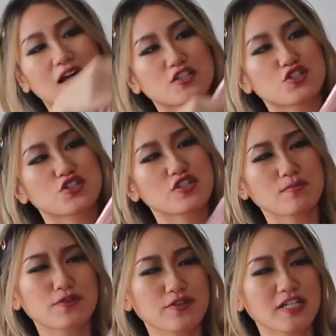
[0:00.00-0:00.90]
a
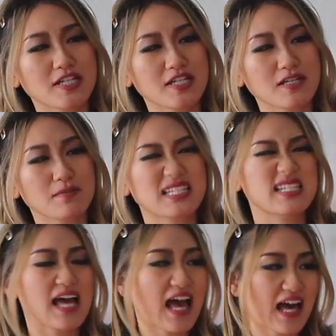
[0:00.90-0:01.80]
shimmery
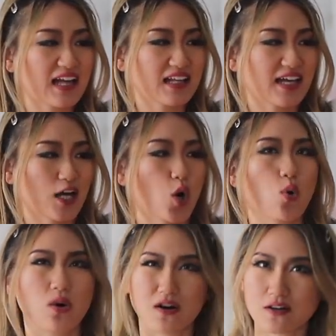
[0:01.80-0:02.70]
metallic
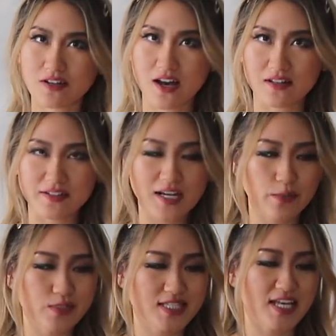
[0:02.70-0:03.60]
coral color
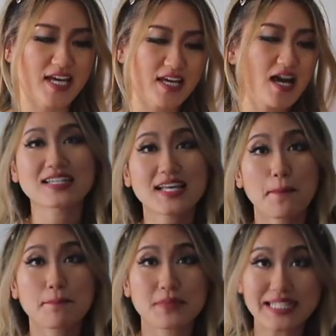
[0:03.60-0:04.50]
I would say. It has like
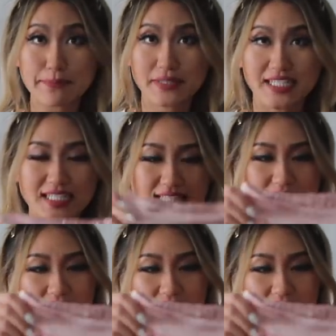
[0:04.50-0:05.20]
mini pleats